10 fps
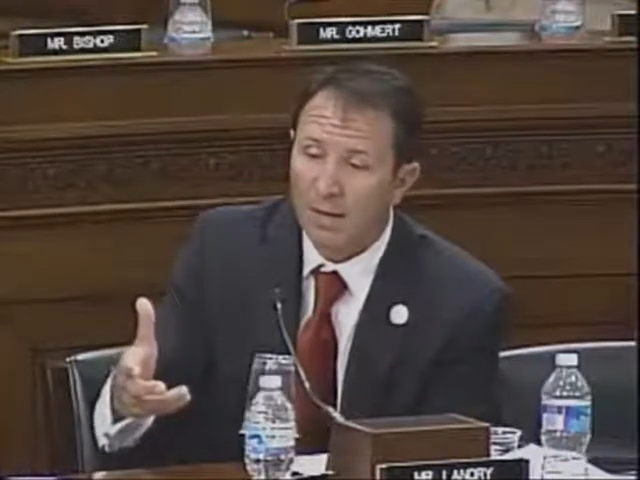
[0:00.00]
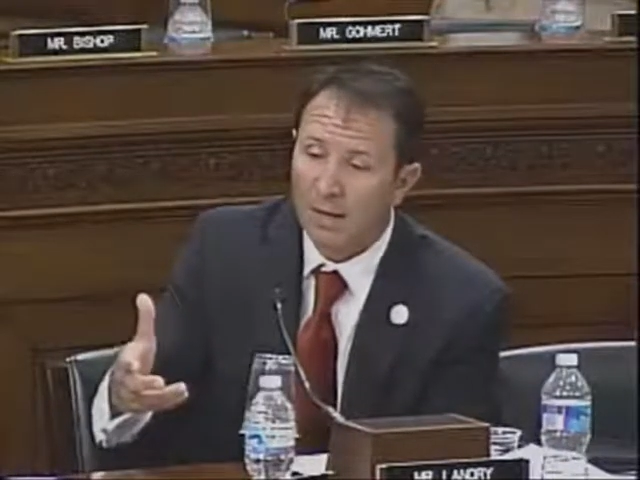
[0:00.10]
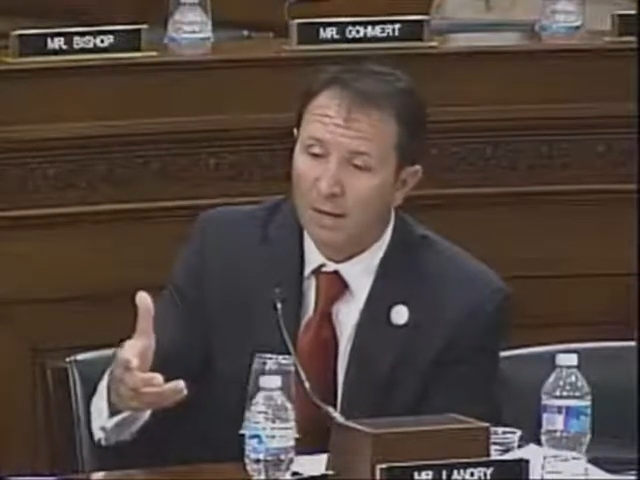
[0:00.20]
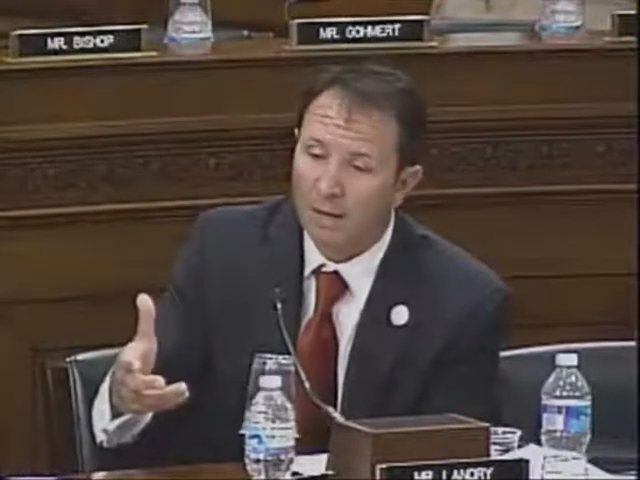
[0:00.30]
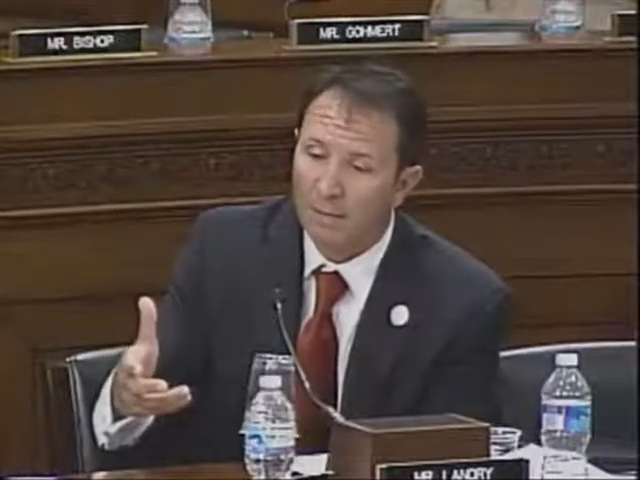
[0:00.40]

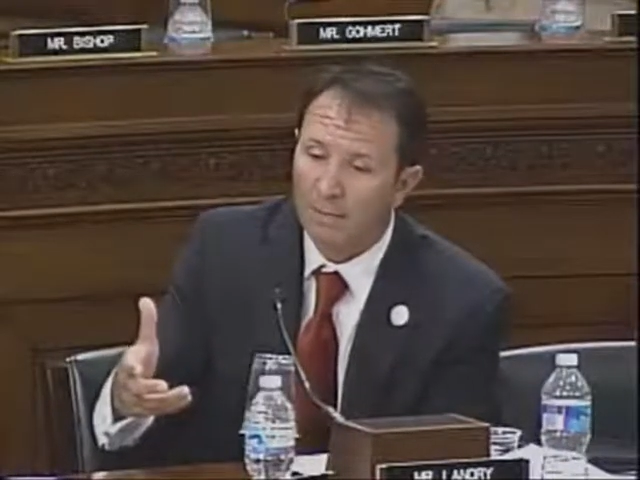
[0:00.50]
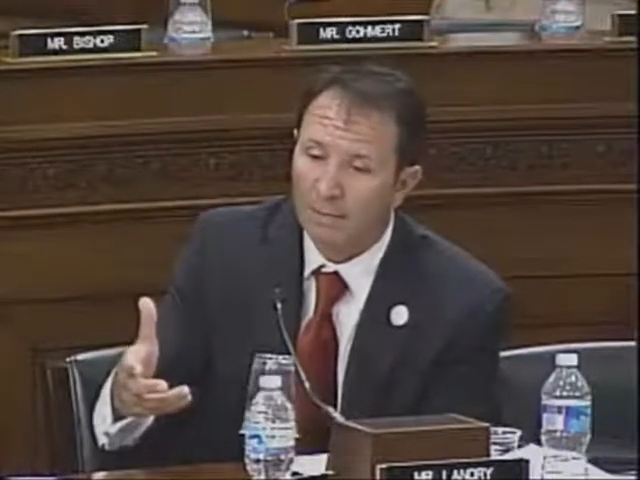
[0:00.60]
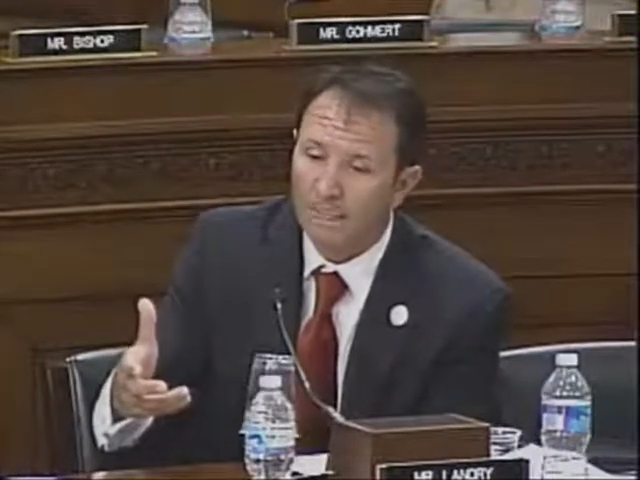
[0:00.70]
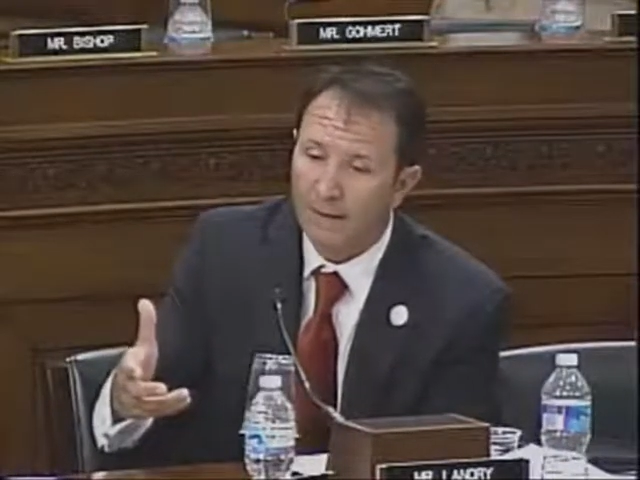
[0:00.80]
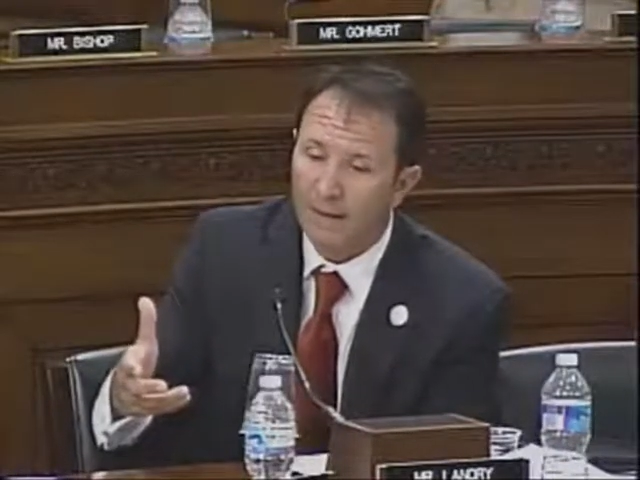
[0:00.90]
And
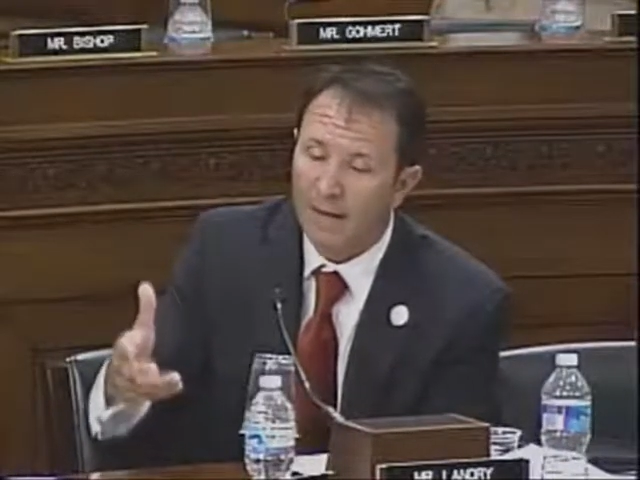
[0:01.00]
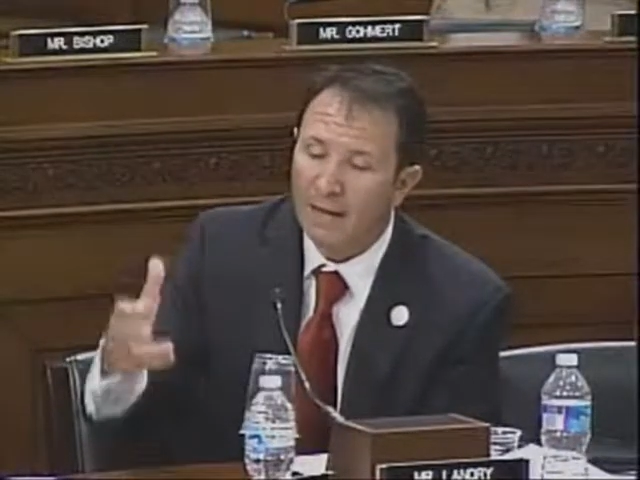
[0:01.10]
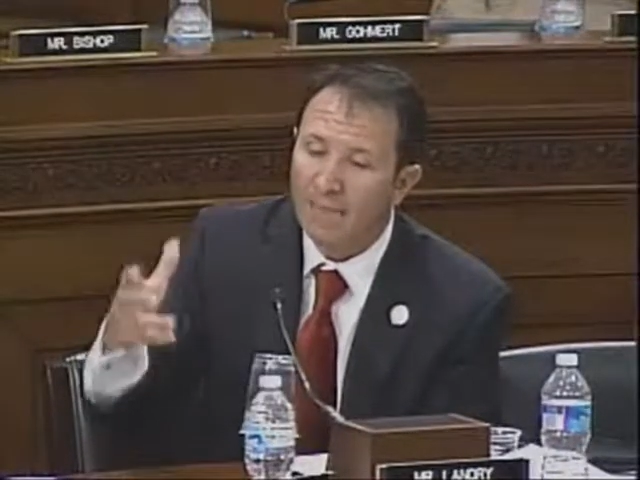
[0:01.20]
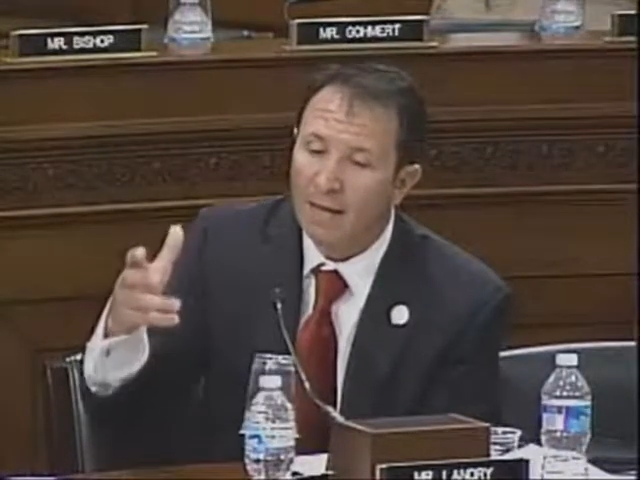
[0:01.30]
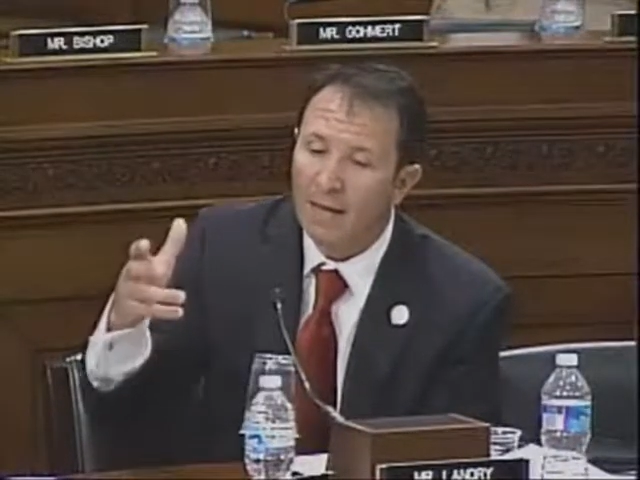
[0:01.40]

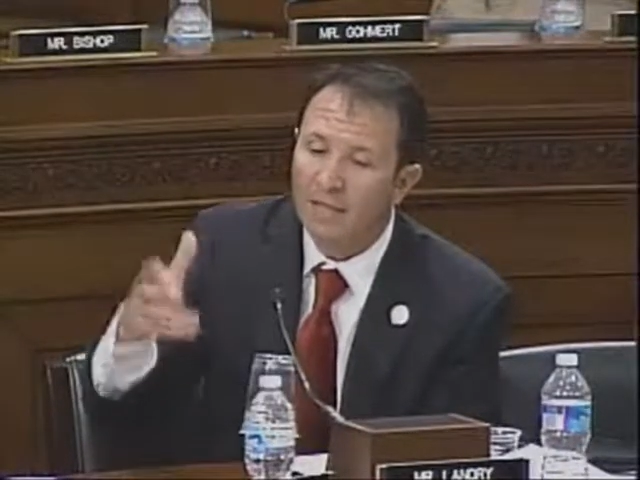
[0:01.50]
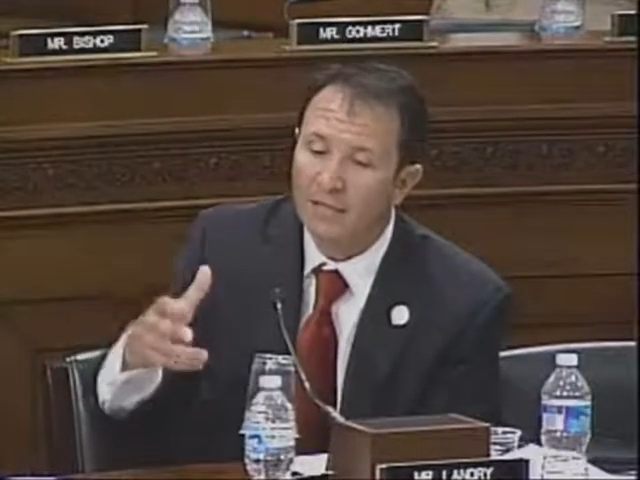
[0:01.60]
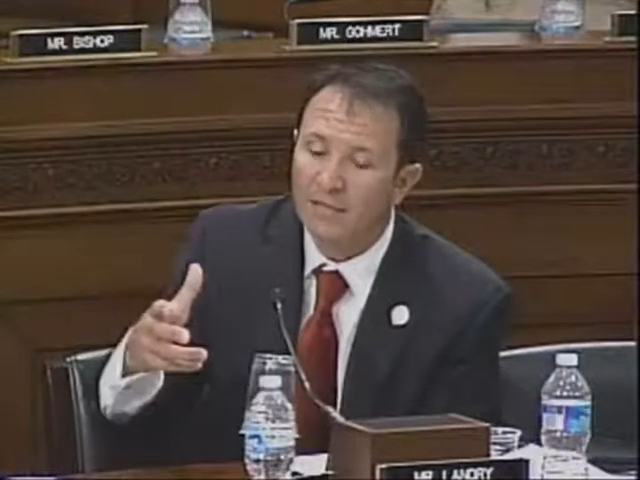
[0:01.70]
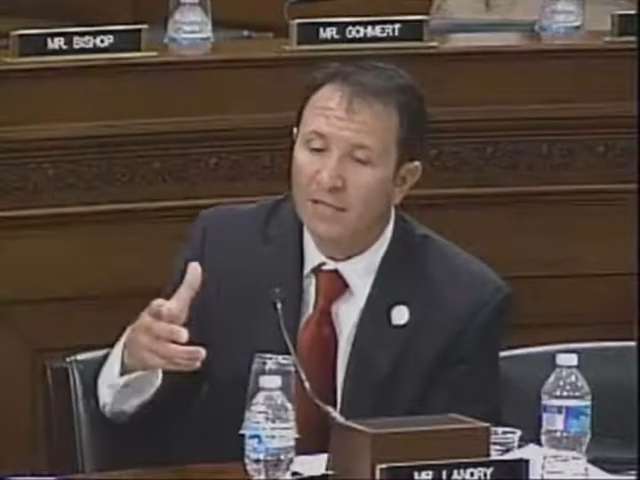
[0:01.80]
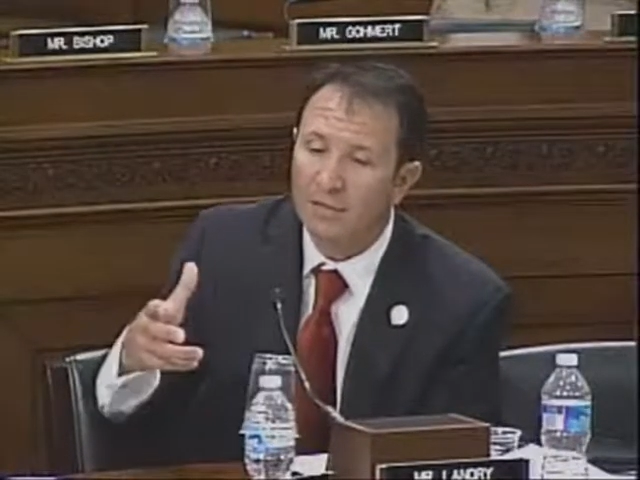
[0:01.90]
I
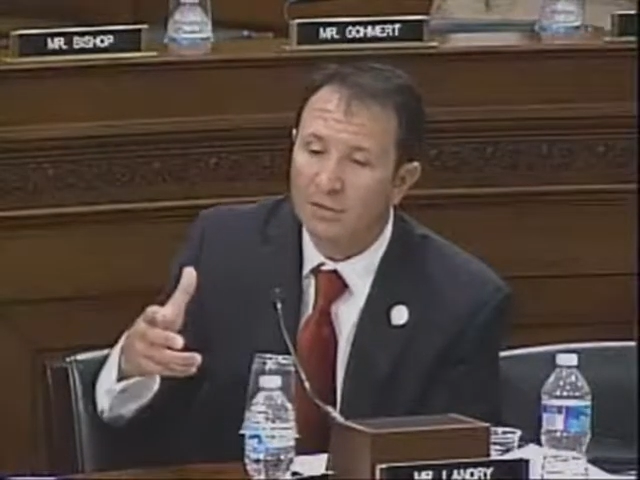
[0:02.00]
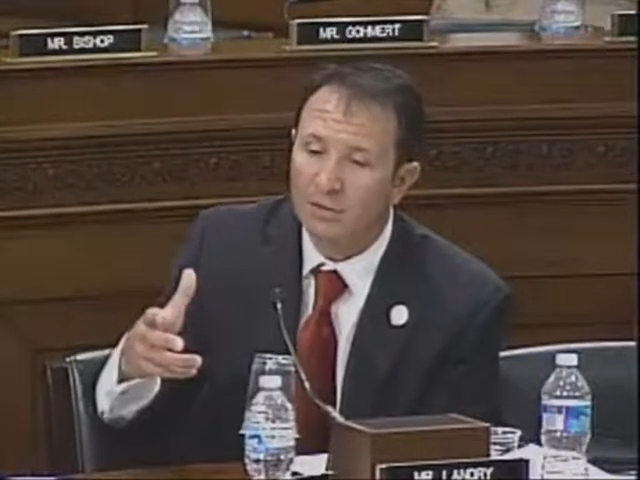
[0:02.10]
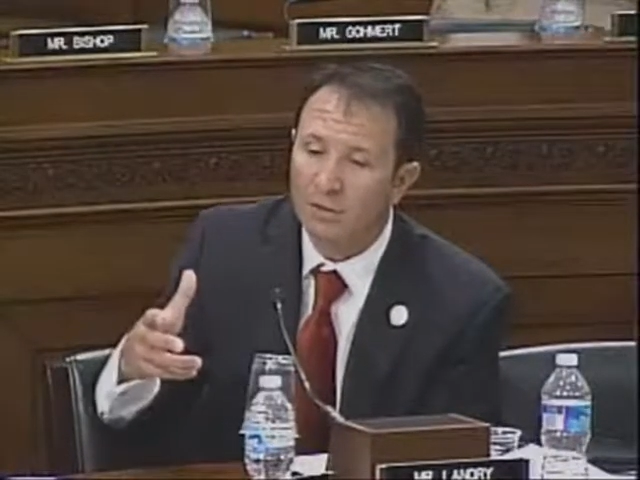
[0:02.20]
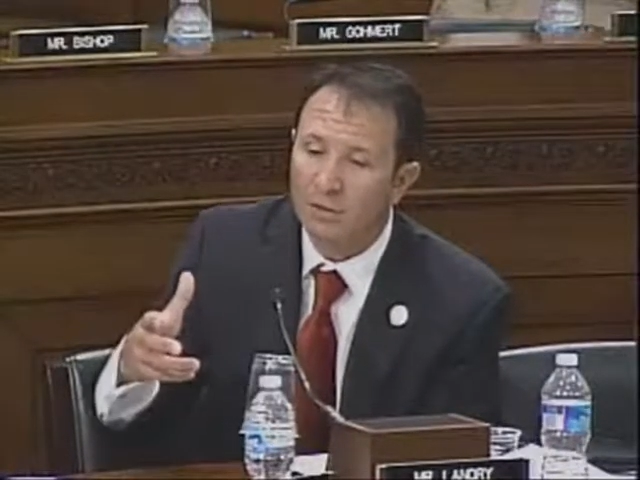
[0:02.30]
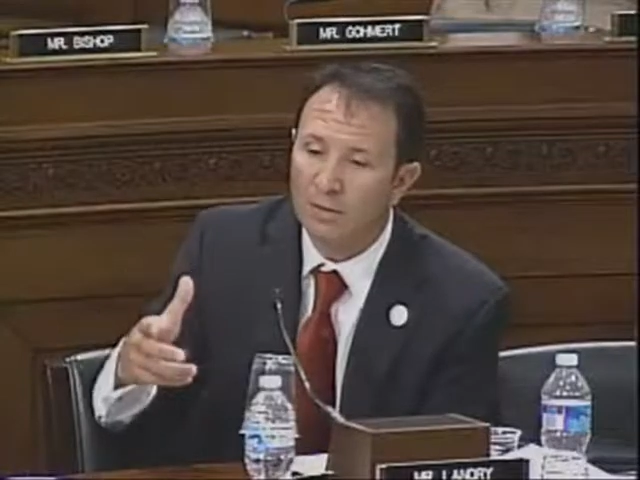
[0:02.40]
just get
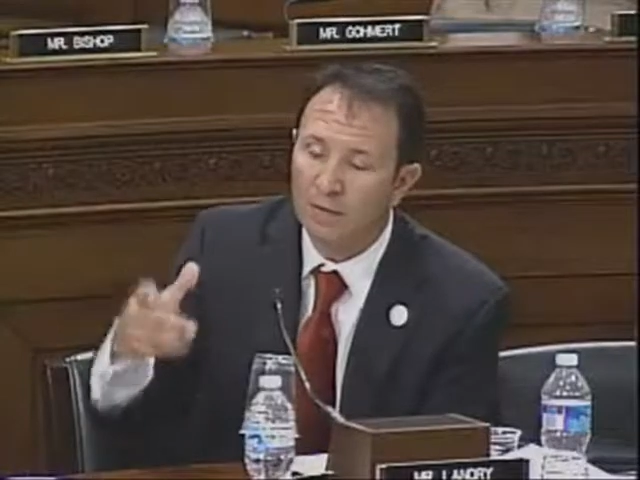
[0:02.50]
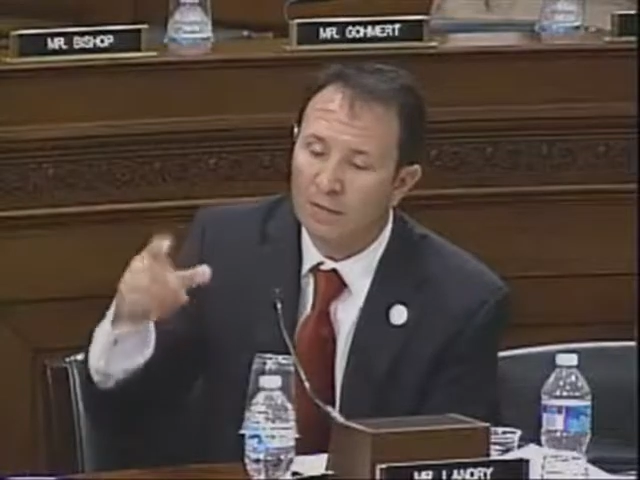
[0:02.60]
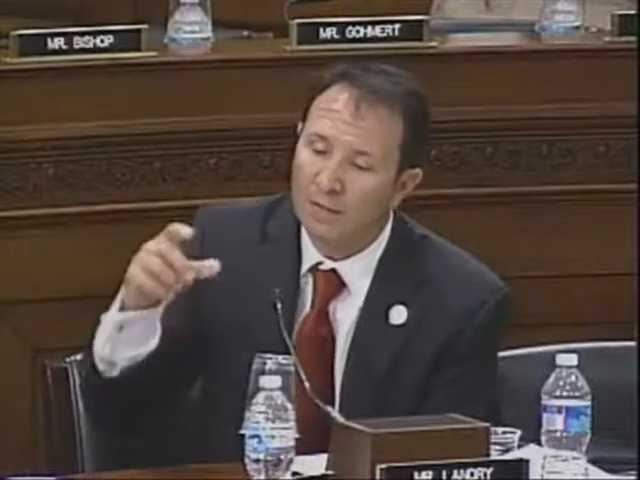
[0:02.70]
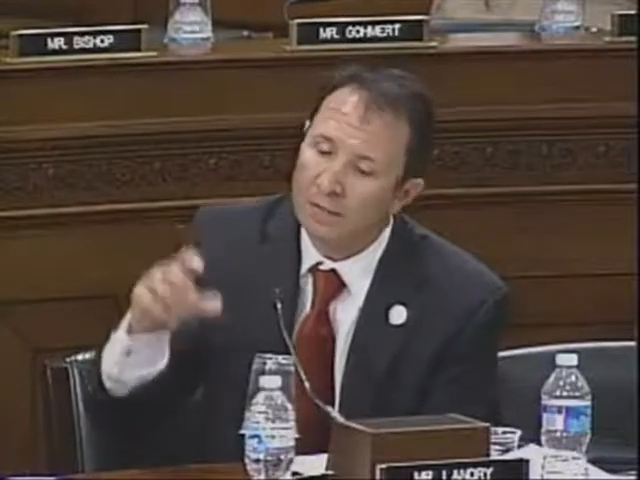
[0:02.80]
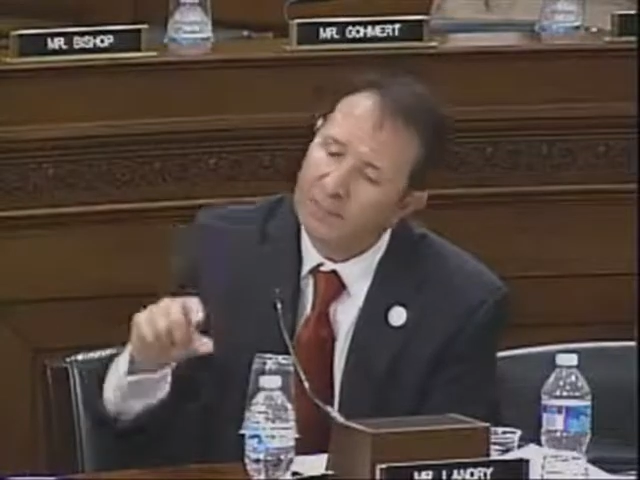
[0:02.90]
concerned that
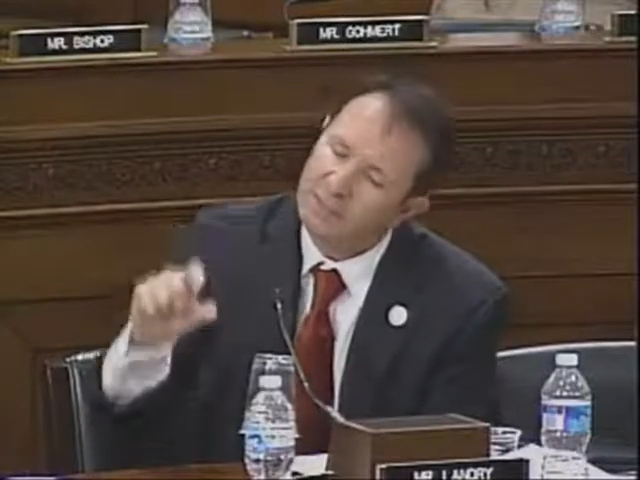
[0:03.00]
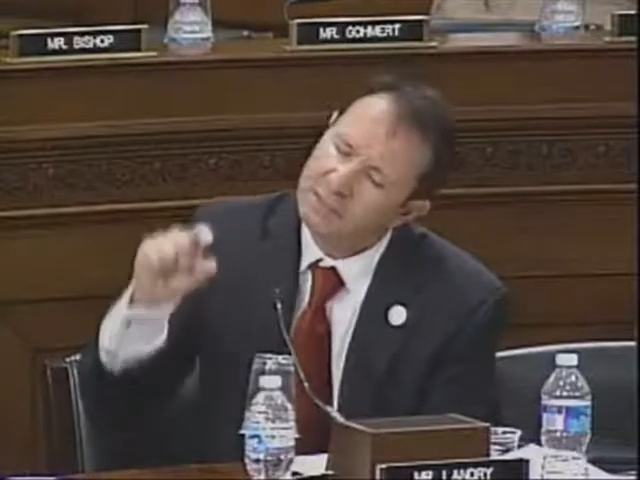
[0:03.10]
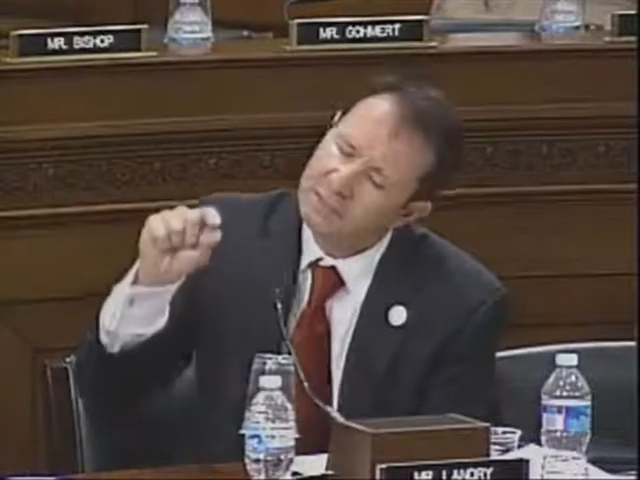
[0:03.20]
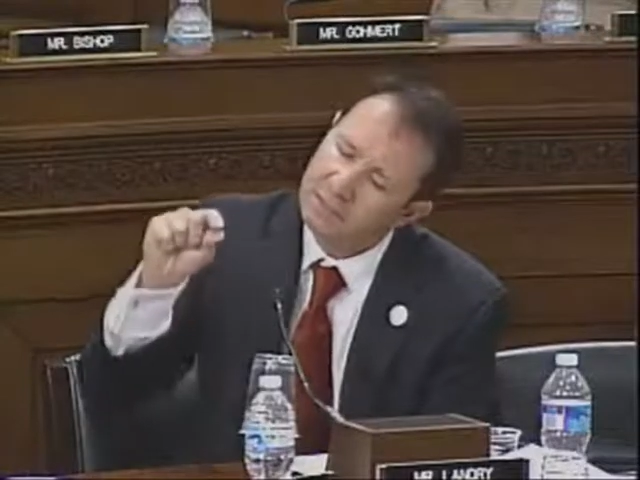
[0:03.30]
under this